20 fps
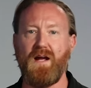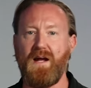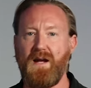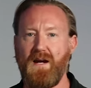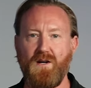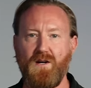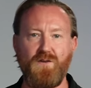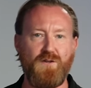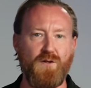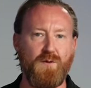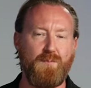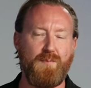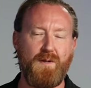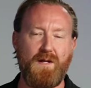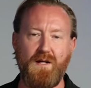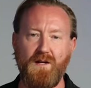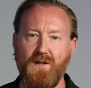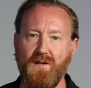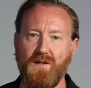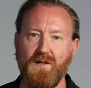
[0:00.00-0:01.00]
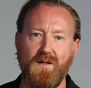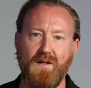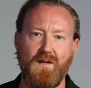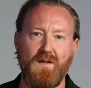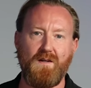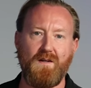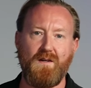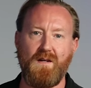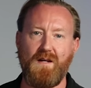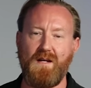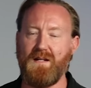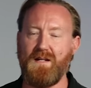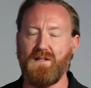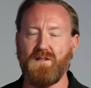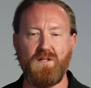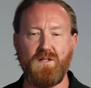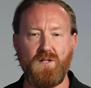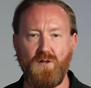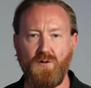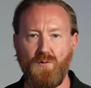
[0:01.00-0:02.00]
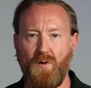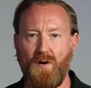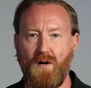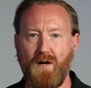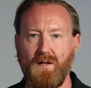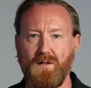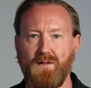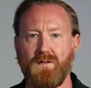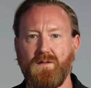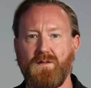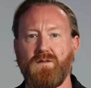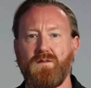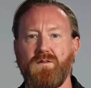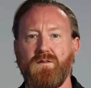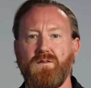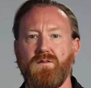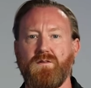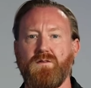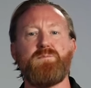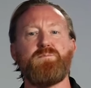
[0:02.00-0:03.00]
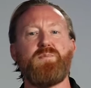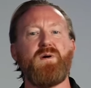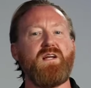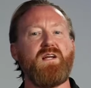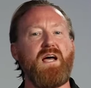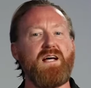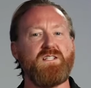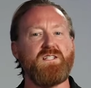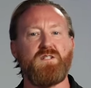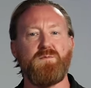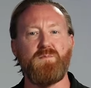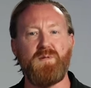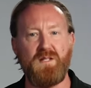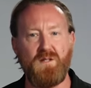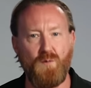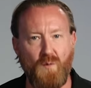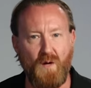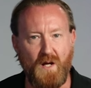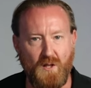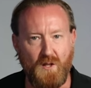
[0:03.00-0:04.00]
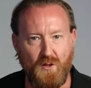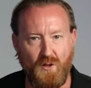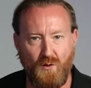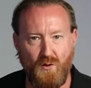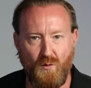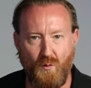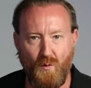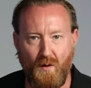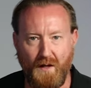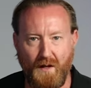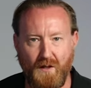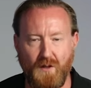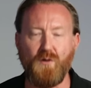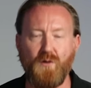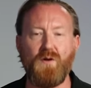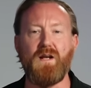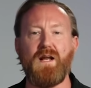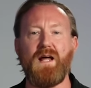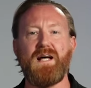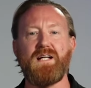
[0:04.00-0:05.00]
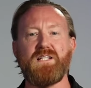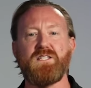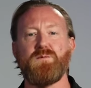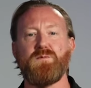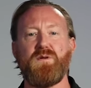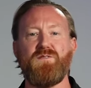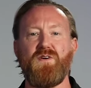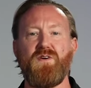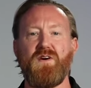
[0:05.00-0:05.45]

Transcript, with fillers: hair, your beard, anything you want. It, but it has to be the way you want to do it. It has to be